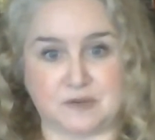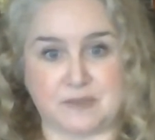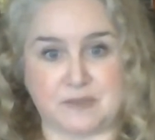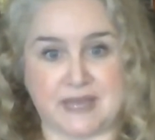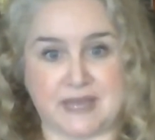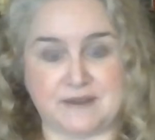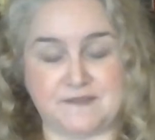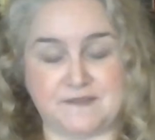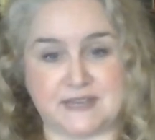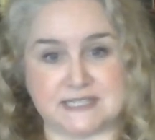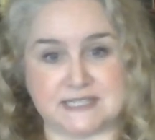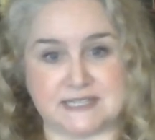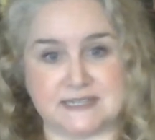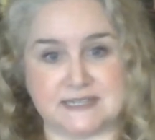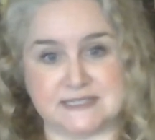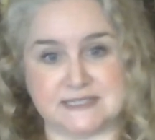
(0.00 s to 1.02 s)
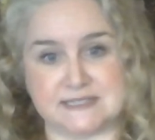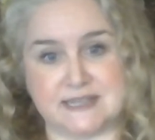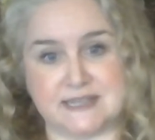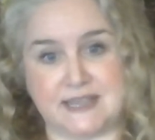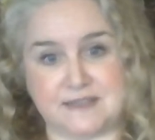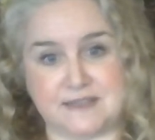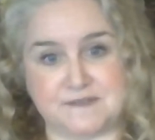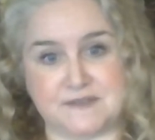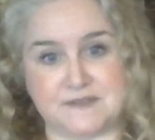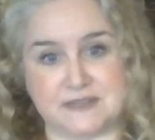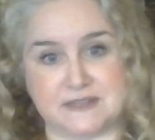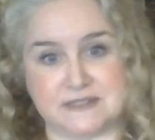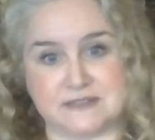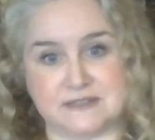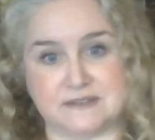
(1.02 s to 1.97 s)
bad effects on his life
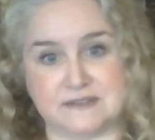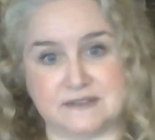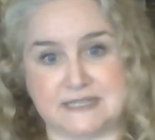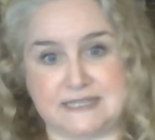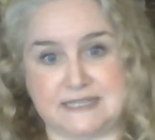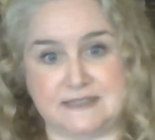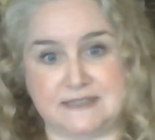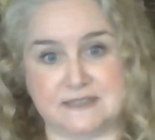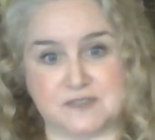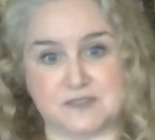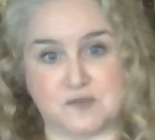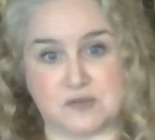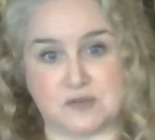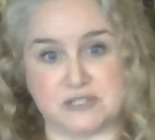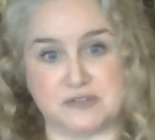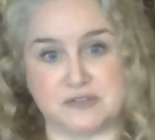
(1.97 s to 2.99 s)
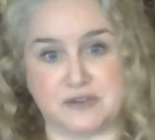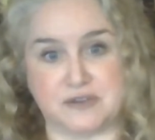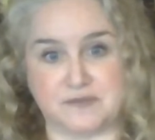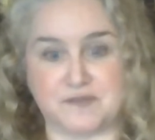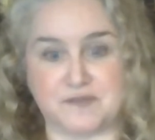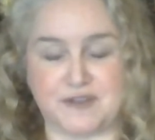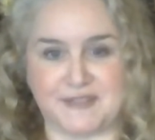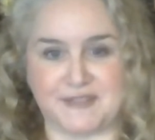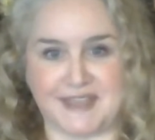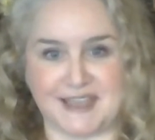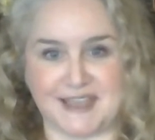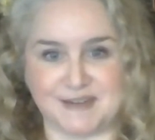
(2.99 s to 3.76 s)
until he is forced to confront that.